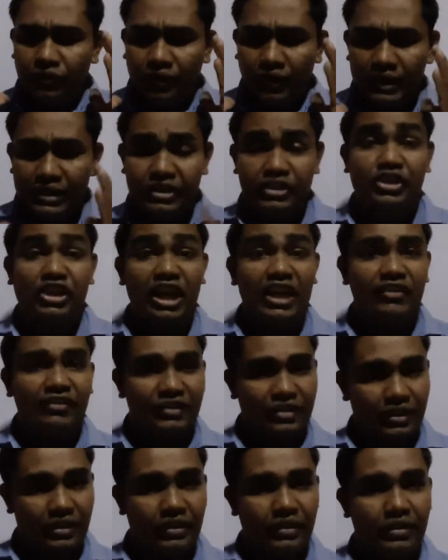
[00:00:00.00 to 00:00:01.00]

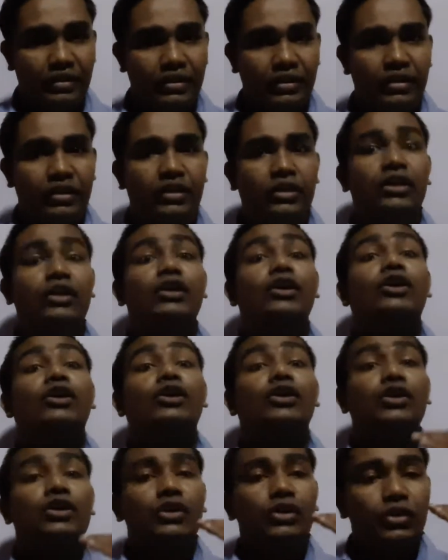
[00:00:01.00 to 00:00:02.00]
strength
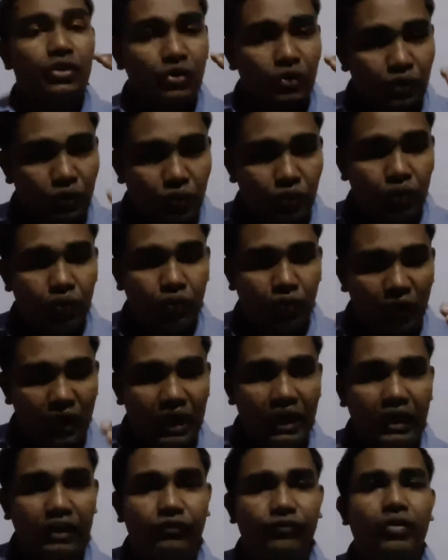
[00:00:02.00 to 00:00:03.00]
to
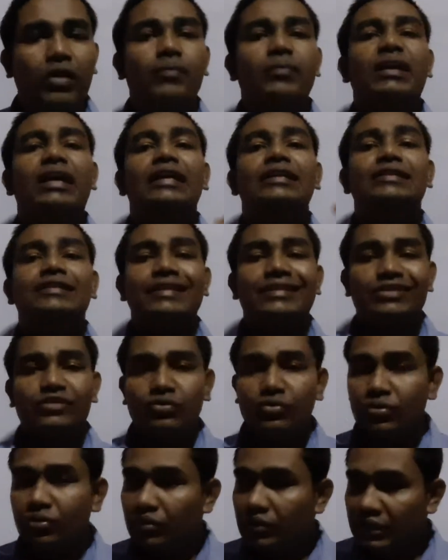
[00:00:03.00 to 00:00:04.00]
work from grade 6 to